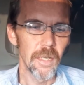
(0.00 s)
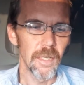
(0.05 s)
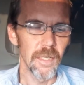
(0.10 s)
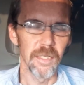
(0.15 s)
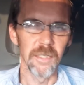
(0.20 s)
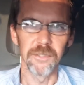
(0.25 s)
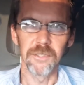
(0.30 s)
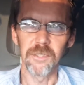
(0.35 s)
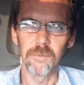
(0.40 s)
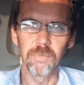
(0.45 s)

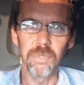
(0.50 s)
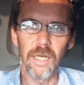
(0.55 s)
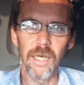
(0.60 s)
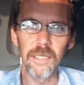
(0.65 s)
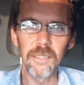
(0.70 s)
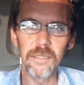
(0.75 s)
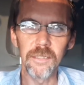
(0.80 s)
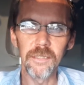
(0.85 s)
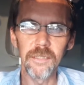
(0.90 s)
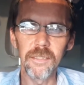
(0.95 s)
And
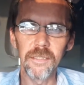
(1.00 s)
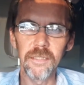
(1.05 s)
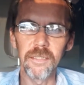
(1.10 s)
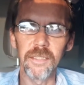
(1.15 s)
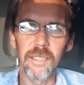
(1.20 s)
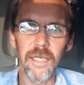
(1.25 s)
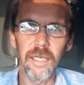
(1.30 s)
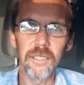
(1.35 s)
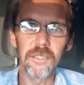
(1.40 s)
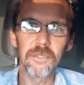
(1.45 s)
surprisingly,
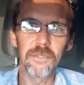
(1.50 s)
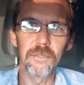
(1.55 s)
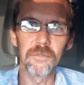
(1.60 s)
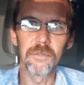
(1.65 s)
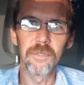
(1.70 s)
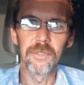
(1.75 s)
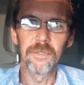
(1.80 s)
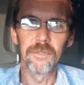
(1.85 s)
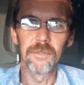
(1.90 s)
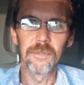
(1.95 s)
the answer
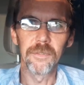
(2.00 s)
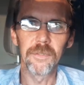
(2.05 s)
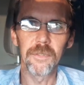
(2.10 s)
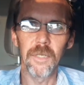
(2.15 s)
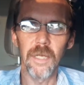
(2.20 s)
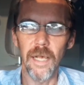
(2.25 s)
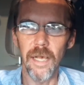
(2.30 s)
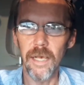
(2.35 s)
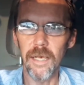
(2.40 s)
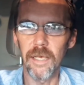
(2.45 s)
is
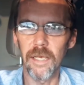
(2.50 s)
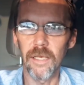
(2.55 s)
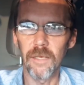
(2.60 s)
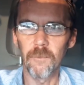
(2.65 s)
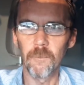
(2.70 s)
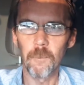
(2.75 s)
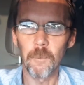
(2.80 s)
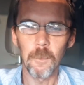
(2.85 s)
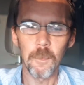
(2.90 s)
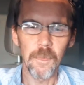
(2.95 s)
A,
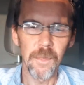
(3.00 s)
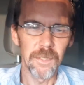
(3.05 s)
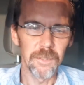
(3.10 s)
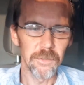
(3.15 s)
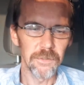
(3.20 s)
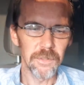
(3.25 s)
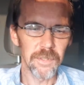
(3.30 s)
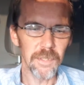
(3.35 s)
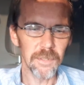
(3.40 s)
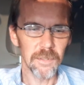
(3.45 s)

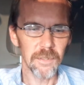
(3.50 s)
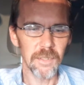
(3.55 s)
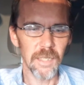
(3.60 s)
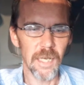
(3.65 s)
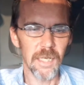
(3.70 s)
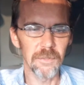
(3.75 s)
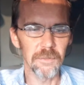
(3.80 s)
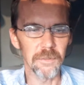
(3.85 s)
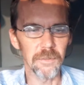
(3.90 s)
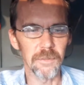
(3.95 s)

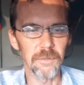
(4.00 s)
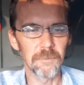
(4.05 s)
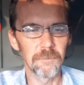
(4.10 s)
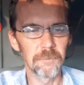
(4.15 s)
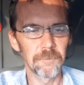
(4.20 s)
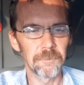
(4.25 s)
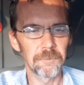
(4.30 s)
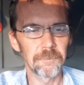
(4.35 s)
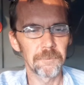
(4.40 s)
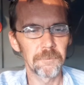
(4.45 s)
6,000.
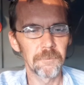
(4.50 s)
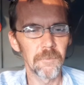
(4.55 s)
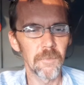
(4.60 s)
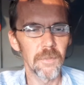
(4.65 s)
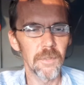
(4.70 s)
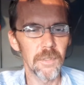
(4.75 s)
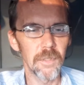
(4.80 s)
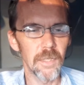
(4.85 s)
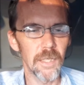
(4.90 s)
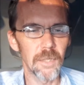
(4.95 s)

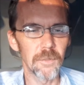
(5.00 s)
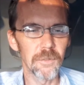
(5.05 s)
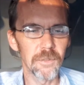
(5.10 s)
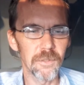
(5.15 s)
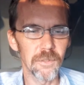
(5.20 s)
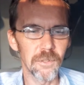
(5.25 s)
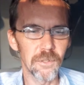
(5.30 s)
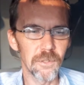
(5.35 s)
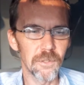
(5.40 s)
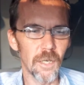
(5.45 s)
I was
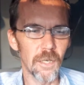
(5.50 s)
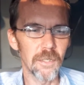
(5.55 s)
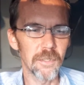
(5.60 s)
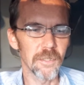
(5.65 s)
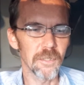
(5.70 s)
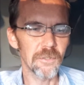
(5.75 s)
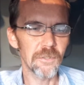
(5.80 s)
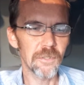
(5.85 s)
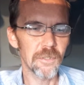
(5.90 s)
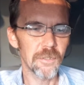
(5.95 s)

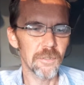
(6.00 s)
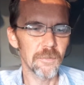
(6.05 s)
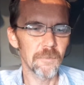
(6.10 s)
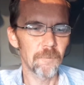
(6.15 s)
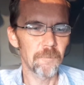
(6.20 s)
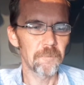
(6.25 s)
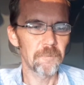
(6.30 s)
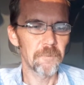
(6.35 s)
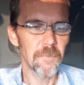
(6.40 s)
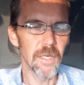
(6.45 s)
astonished.
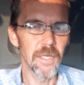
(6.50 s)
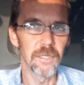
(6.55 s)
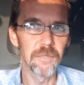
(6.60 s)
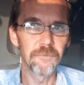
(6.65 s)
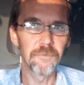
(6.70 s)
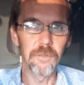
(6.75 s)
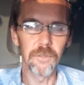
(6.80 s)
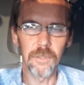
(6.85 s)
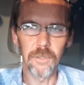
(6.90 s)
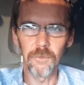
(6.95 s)
And
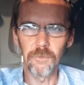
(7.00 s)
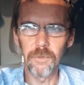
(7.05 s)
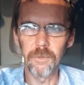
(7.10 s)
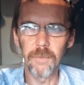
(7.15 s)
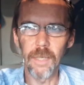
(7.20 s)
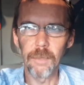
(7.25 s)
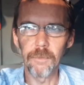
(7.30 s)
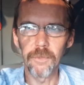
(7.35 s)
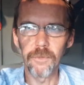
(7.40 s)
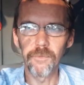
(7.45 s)
if you can
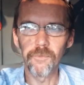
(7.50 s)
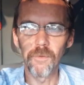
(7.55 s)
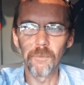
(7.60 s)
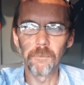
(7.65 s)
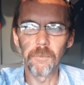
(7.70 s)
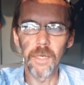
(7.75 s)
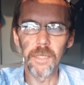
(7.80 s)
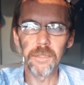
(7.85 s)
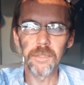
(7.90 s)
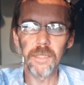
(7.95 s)
remember from
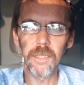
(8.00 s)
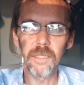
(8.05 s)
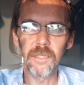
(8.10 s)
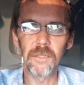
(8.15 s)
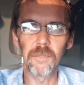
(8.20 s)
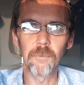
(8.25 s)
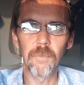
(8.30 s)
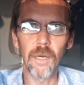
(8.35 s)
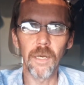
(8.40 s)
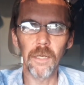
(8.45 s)
Monday,
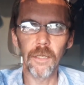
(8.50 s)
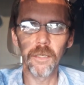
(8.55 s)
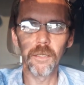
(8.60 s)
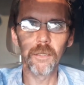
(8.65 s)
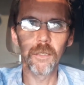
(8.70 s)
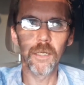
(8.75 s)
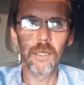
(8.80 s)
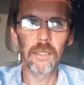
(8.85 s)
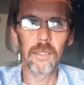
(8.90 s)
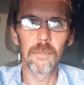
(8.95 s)
the parking
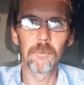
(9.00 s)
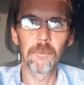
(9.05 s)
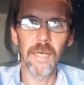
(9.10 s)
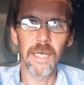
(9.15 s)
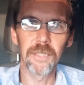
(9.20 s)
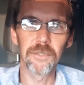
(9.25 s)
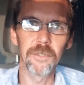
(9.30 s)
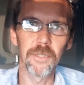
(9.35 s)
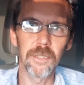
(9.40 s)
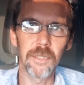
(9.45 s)
lot at
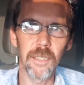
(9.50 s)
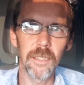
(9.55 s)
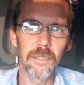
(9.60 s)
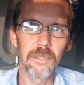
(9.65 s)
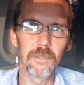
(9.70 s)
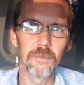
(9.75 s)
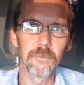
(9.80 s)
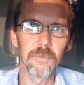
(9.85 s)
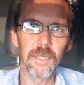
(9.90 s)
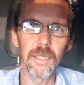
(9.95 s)
Magic
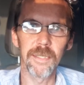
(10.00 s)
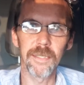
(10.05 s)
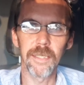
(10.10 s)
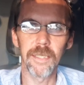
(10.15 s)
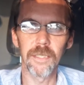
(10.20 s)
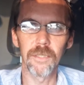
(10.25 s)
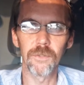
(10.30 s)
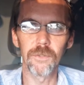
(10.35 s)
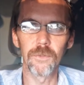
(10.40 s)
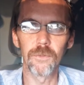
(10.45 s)
Kingdom can
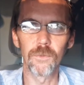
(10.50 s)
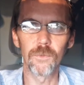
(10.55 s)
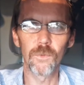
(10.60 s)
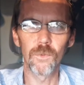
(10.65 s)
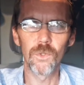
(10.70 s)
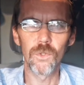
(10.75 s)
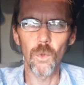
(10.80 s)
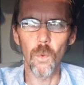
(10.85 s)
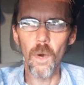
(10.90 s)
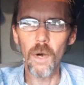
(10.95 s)
handle
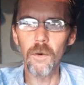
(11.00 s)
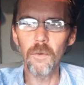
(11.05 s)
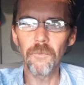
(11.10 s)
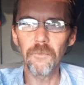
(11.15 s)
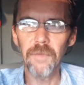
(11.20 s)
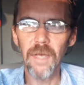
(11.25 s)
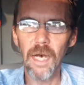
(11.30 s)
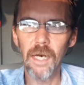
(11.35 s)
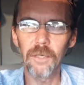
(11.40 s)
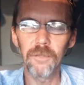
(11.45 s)

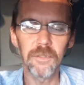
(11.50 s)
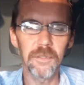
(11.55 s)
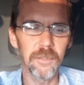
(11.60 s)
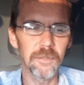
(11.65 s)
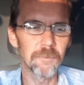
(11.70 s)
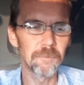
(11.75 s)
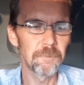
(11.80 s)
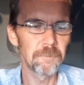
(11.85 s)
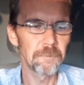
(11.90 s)
12,000.